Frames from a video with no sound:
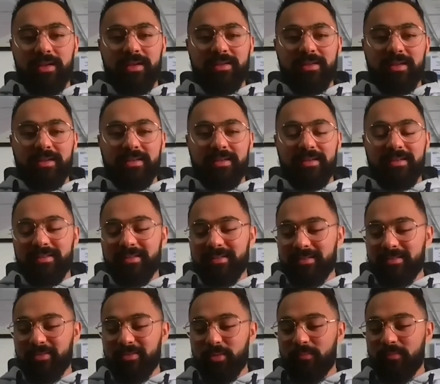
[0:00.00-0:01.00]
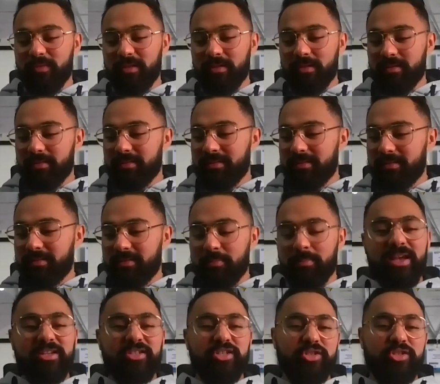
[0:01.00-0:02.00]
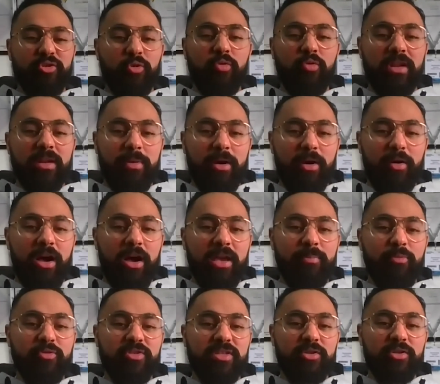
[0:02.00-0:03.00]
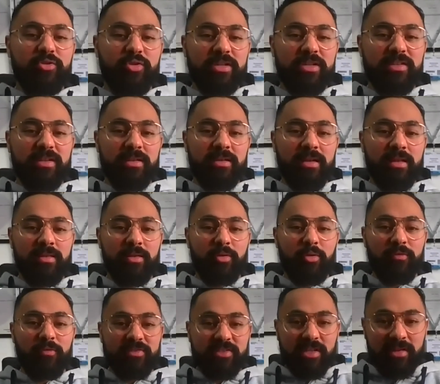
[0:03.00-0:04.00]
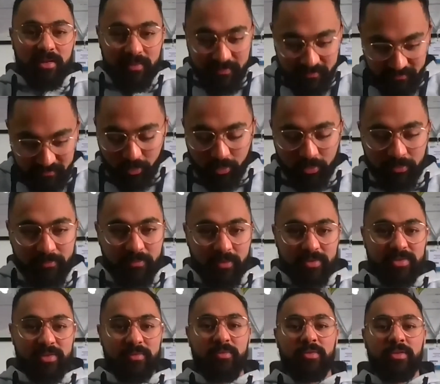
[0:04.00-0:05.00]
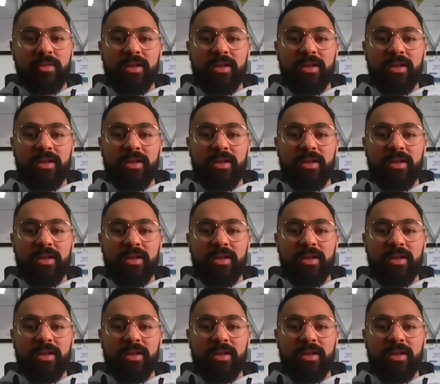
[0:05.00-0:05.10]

yeah. Hopefully not. Imagine talking about hypos and treating it, and then all of a sudden I fall in front of you.